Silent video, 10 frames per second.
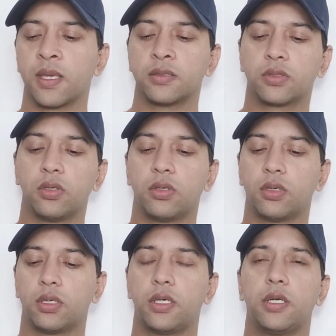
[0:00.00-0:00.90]

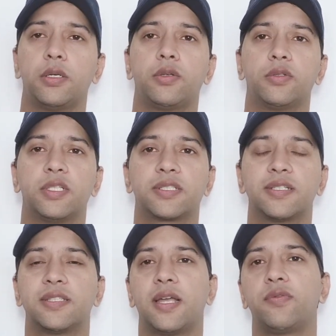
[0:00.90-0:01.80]
So to
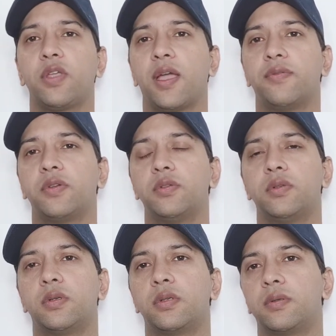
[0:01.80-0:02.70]
discuss that, we
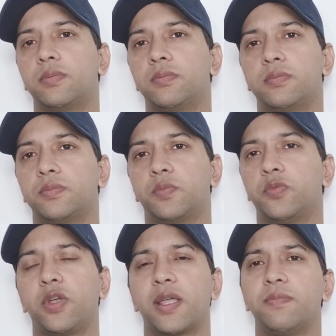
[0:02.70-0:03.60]

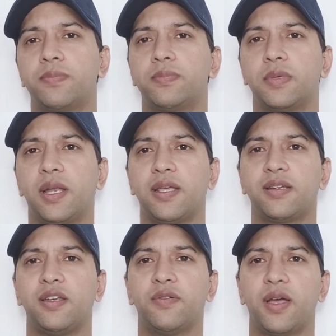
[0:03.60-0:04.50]
can
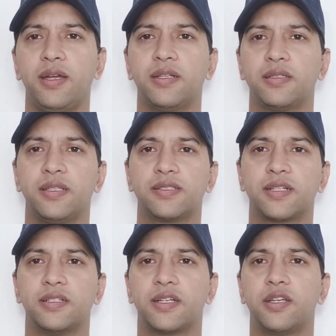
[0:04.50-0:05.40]
like divide this
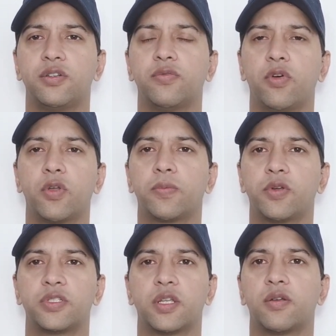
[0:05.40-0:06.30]
country into four
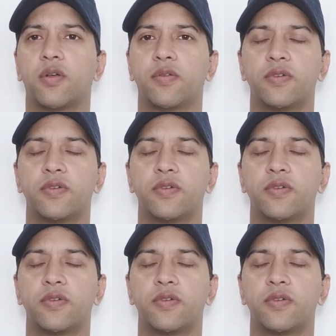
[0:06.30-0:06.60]
portions.